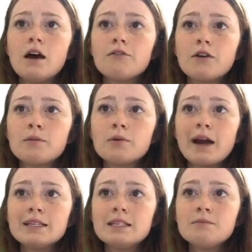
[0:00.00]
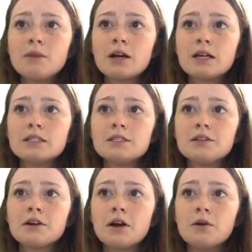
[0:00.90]
from rising markets to
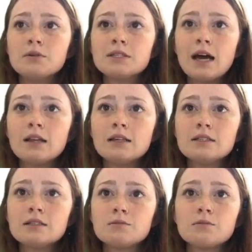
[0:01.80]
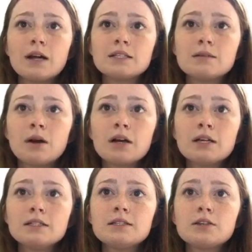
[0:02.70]
their own talents, rising
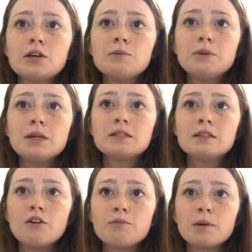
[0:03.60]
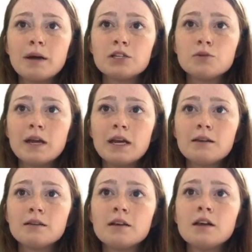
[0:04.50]
markets could be self-perpetuating.
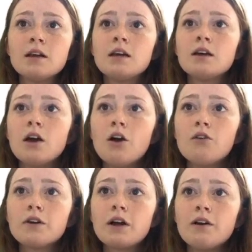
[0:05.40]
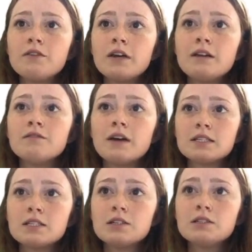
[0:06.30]
Overconfident
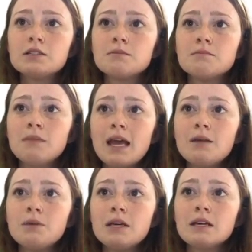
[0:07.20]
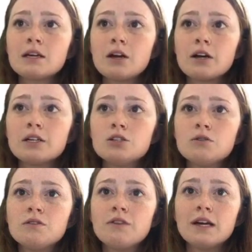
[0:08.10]
investors may be encouraged to
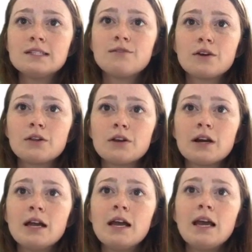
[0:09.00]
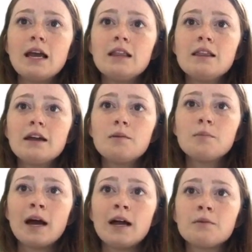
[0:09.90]
invest further and
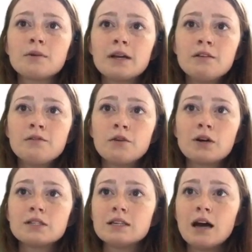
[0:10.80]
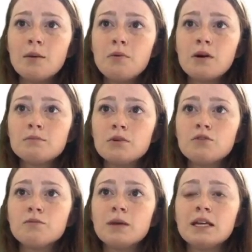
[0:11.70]
thereby reinforce an upward
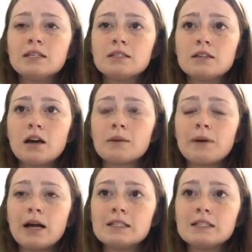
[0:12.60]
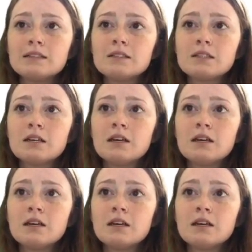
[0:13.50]
movement in stock prices.